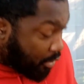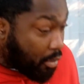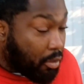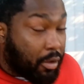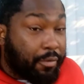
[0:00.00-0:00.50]

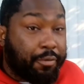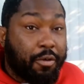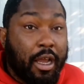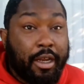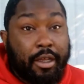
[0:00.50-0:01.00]
On
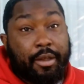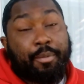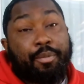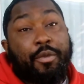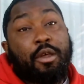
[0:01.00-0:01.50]
Friday,
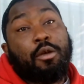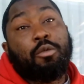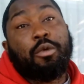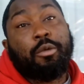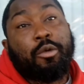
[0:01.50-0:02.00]

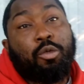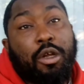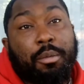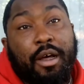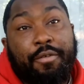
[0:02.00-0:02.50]
went with one
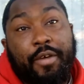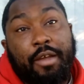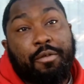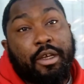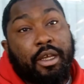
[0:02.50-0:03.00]
of my
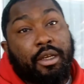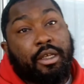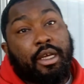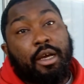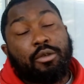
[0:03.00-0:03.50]
favorite
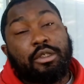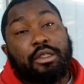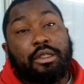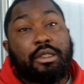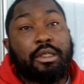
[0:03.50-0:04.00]
indie
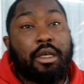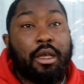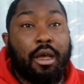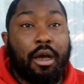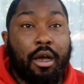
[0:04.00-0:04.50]
houses,
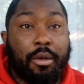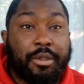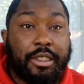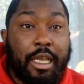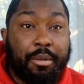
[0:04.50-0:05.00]

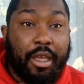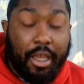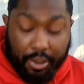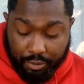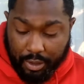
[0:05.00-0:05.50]
Sammy
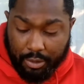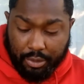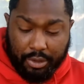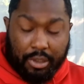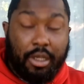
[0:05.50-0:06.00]

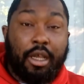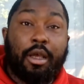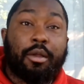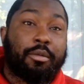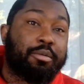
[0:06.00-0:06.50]
Andros.
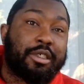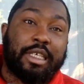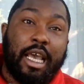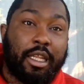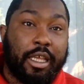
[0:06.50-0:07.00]

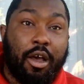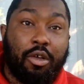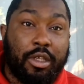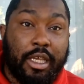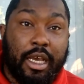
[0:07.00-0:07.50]
Sadly, I
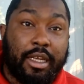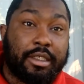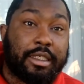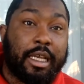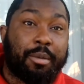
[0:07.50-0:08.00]
only got a
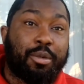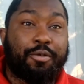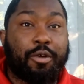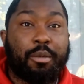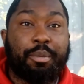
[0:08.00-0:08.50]
sample
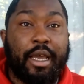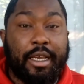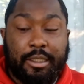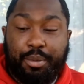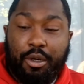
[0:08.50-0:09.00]
from a
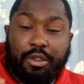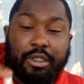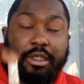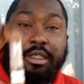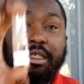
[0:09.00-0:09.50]
past
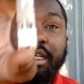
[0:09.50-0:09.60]
purchase,